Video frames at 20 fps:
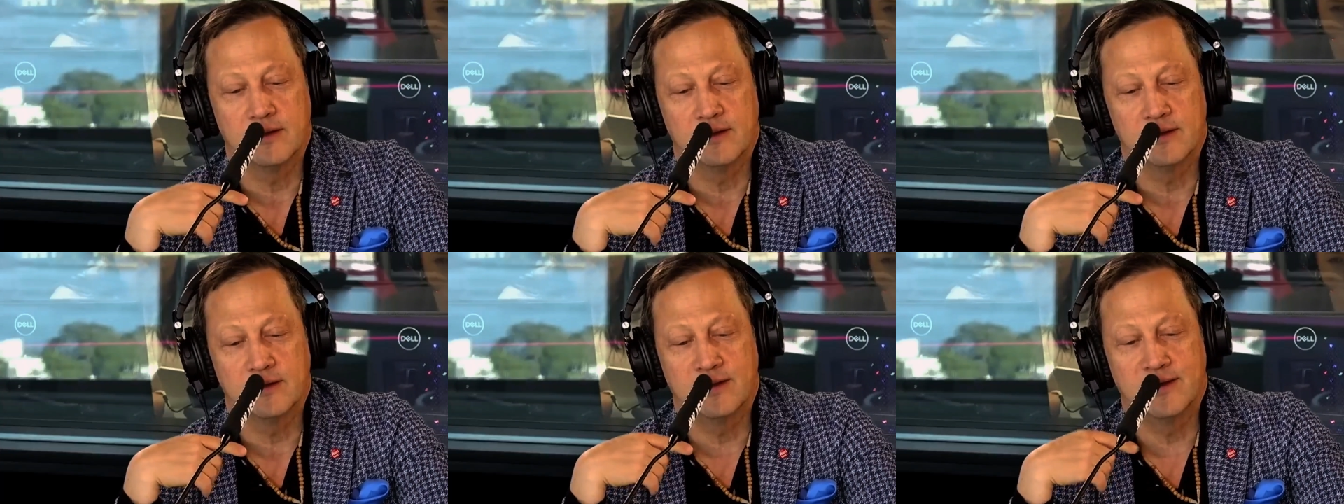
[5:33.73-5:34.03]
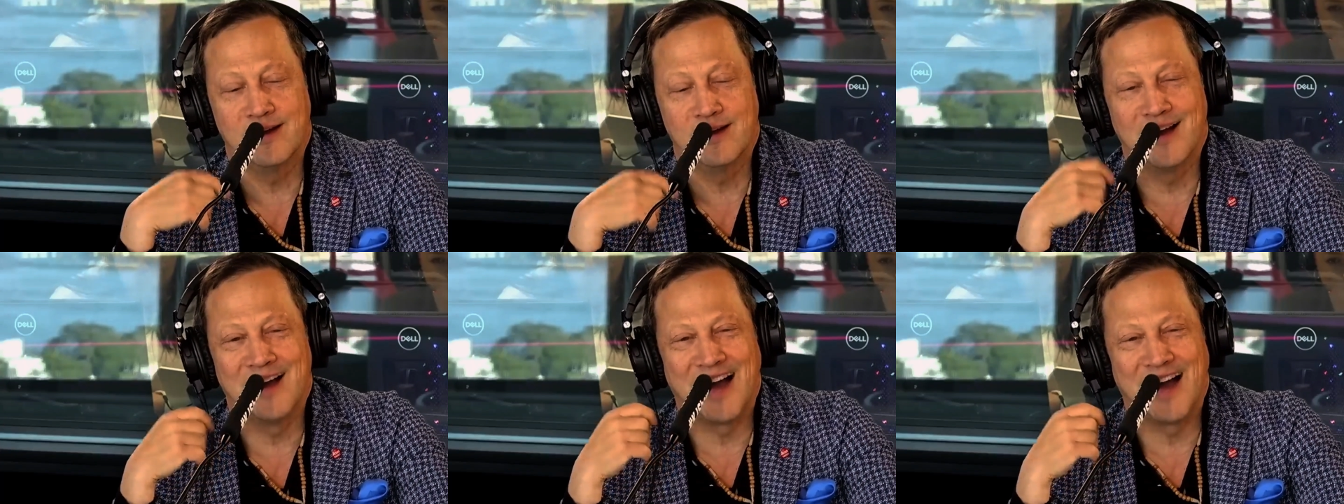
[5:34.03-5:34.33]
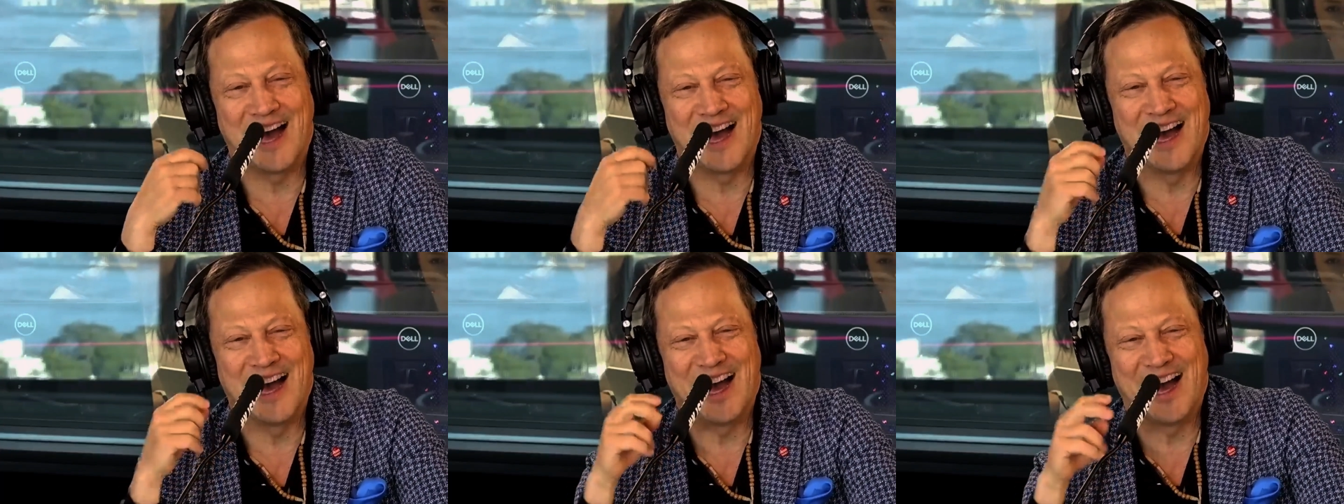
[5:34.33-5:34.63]

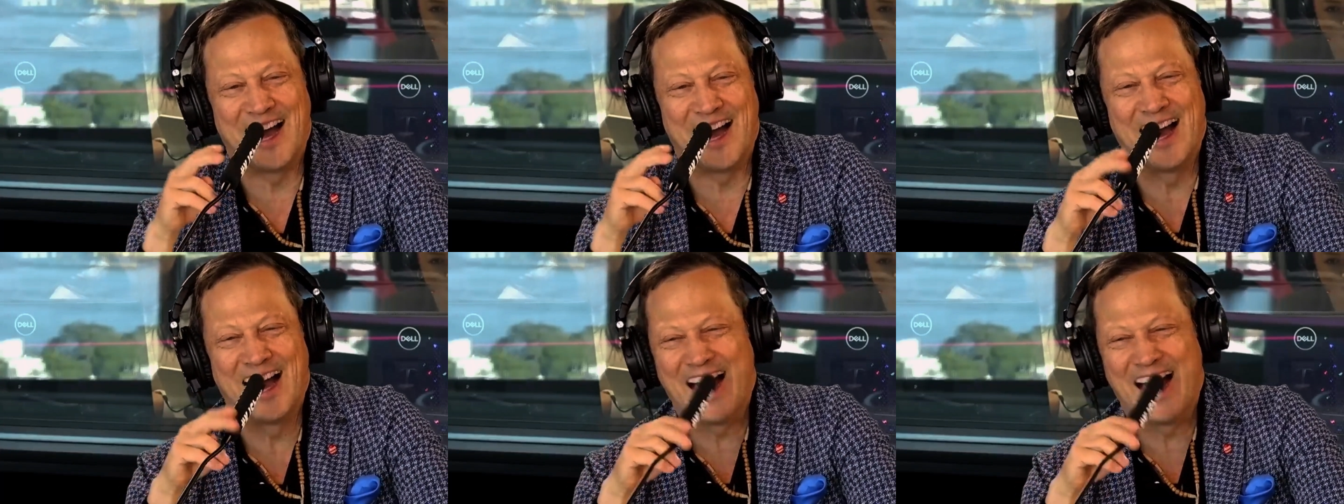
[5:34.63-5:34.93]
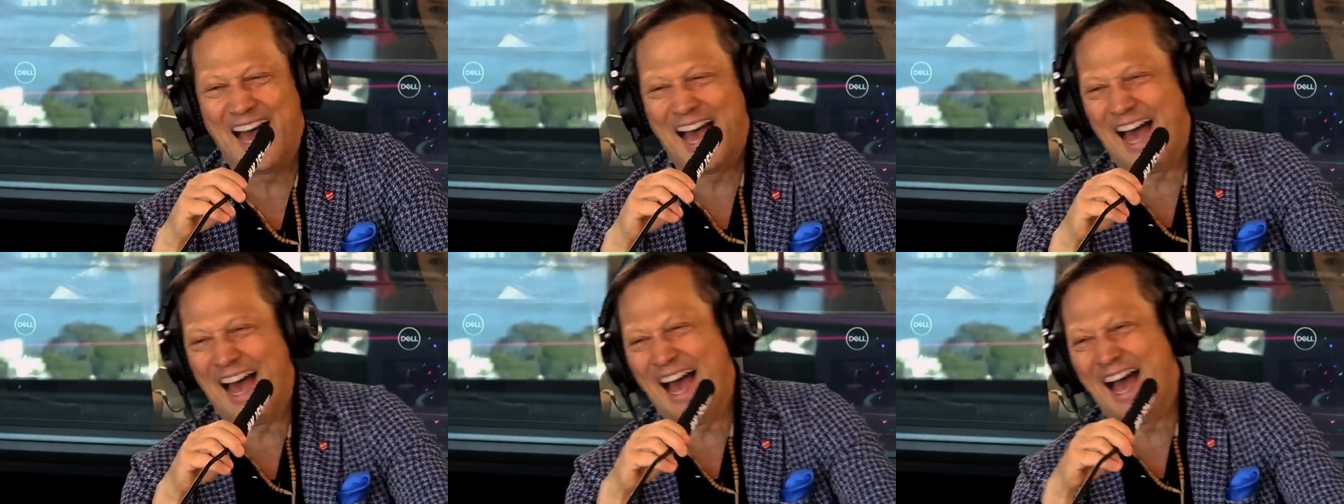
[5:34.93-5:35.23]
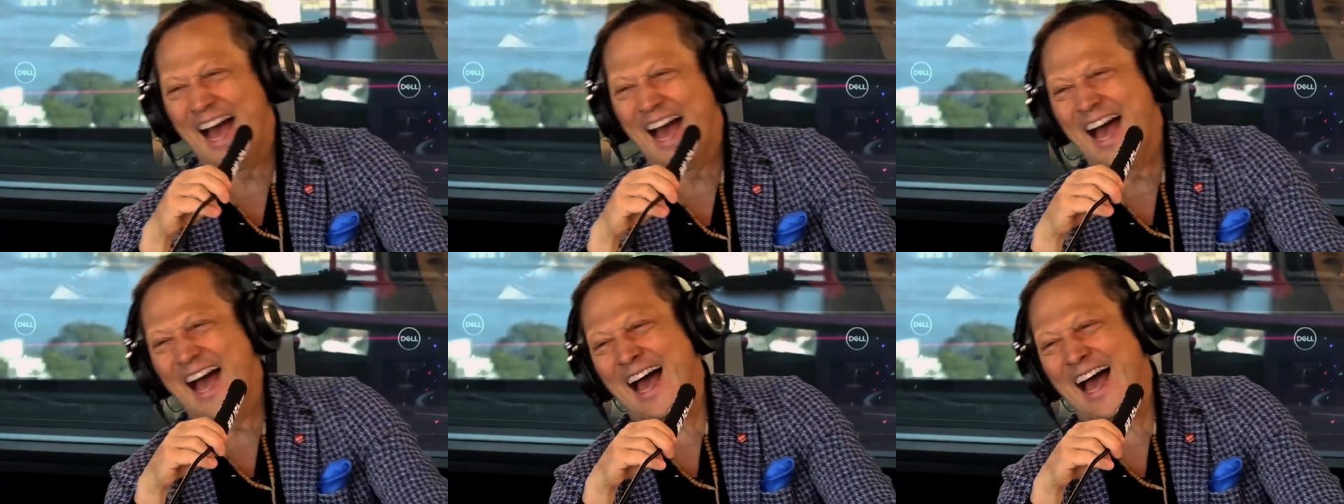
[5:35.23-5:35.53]
yeah,
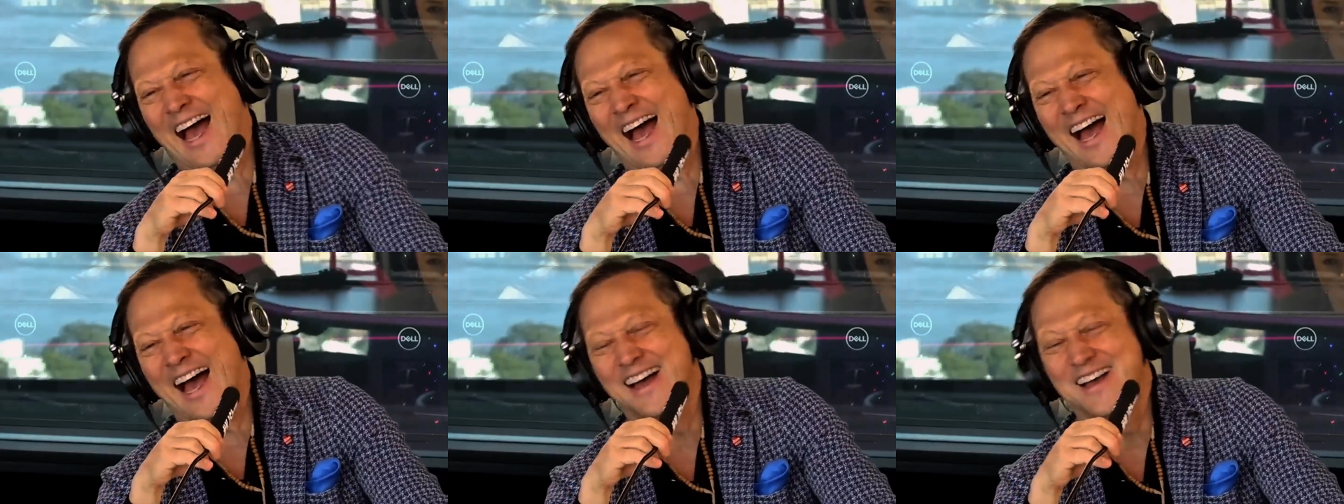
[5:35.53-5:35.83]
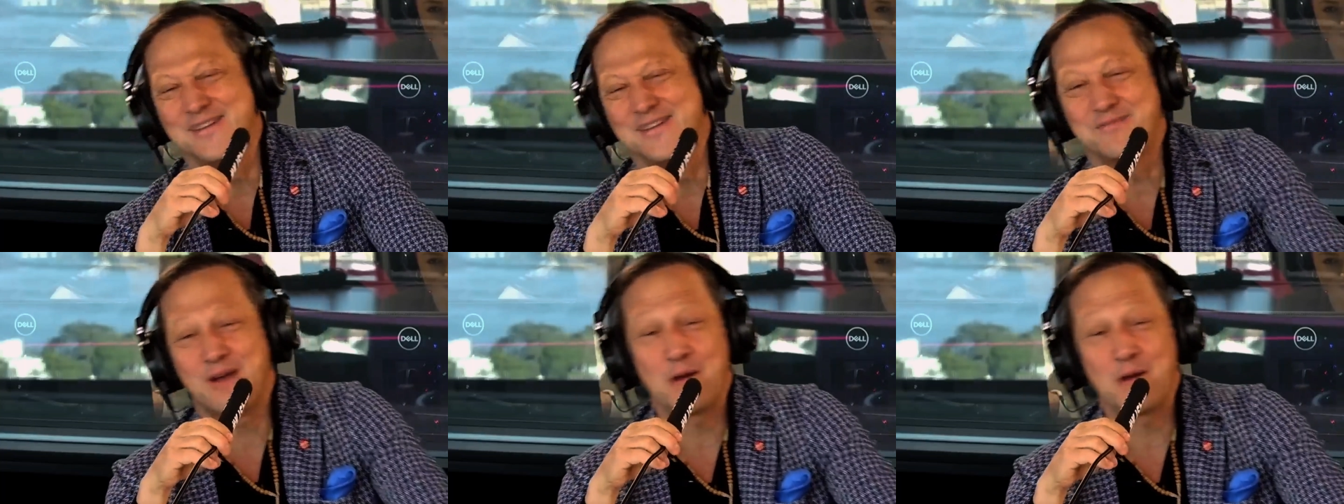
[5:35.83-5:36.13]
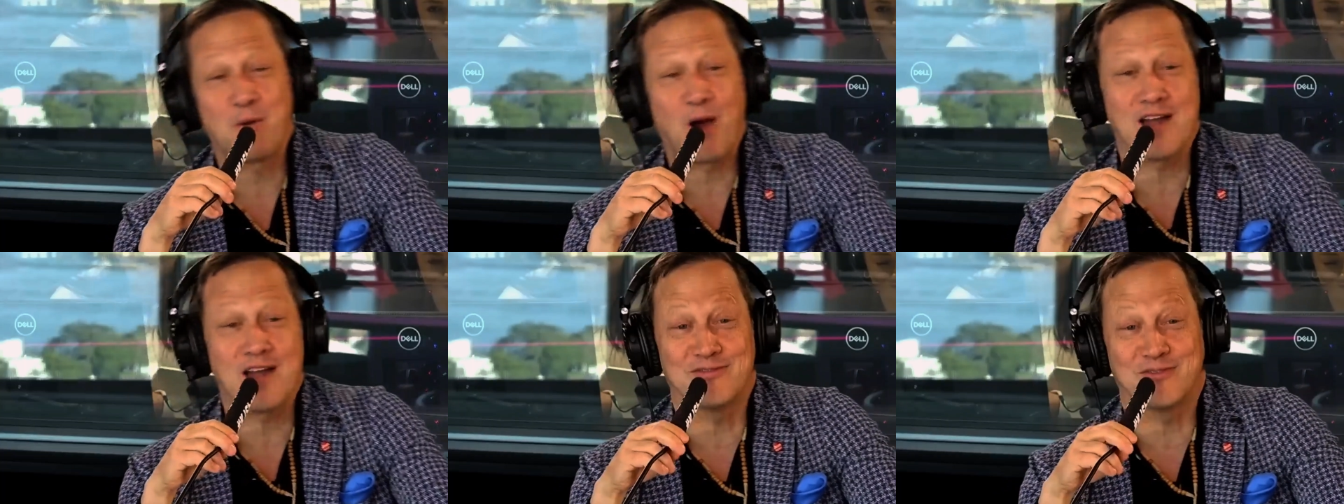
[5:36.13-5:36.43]
my
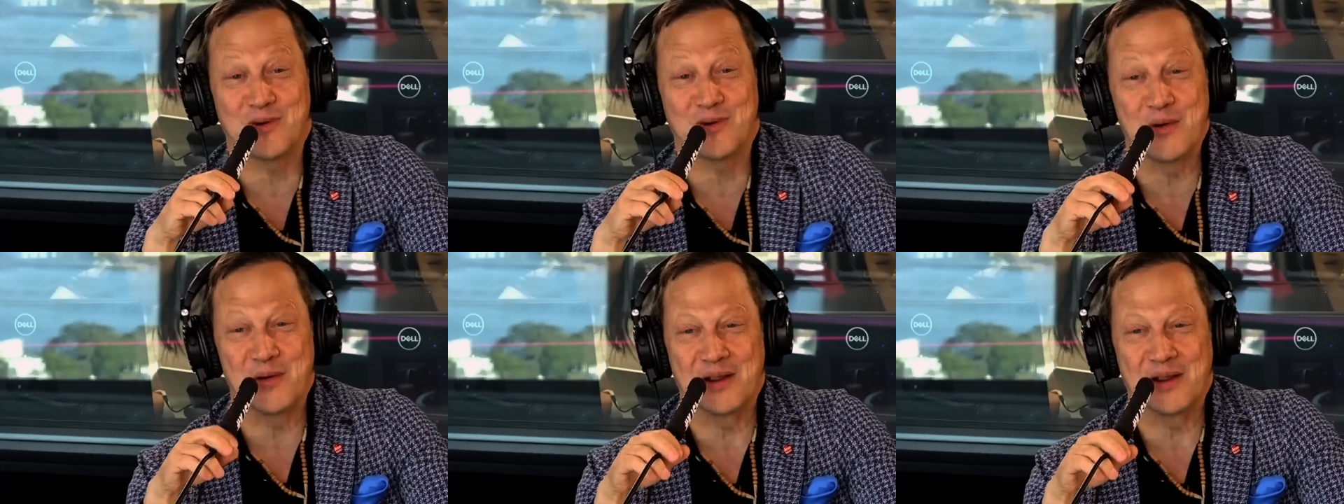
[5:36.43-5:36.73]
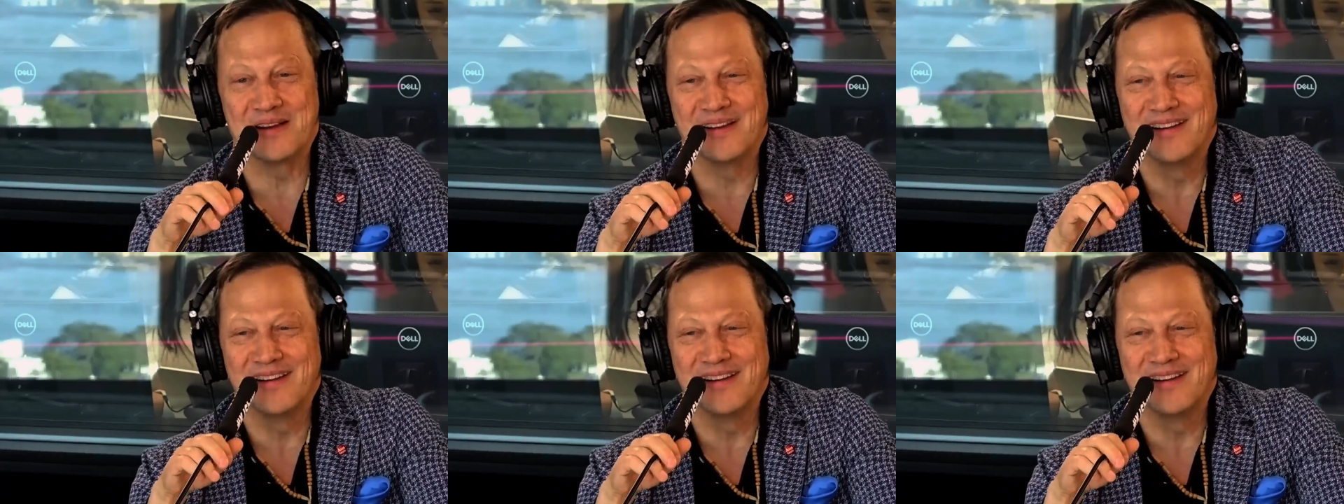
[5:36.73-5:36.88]
wife wrote it.